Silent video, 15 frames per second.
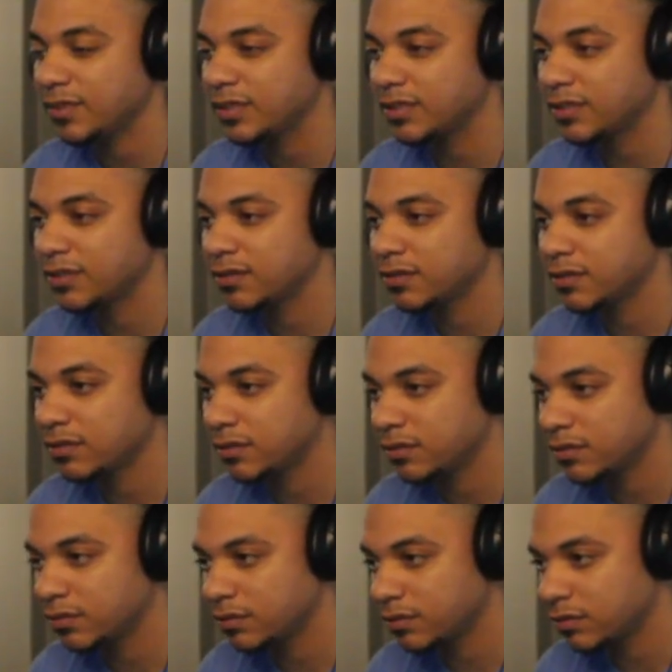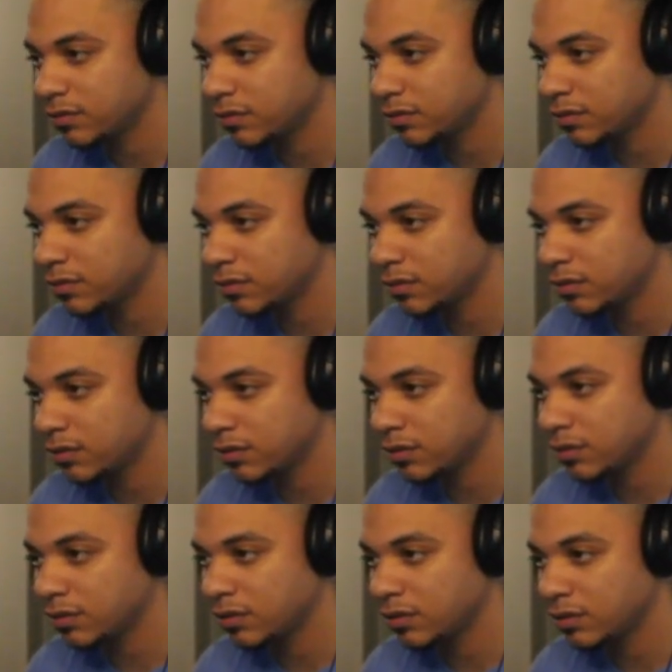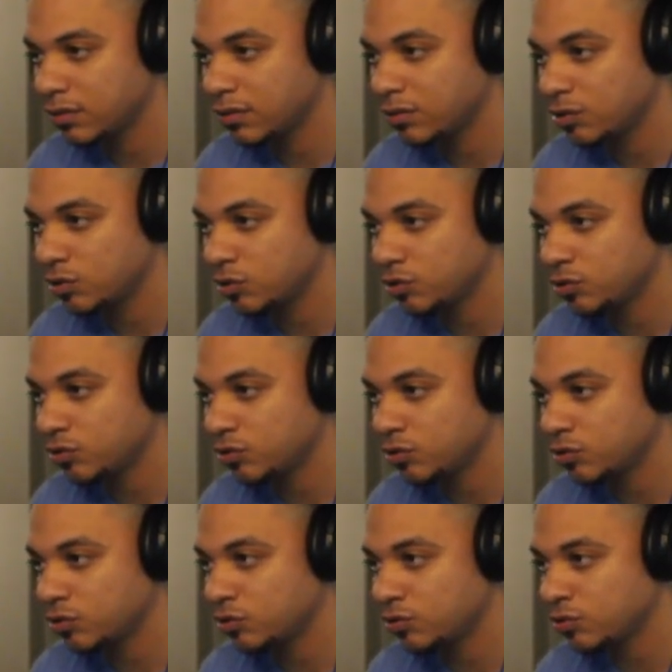No one is speaking in this clip.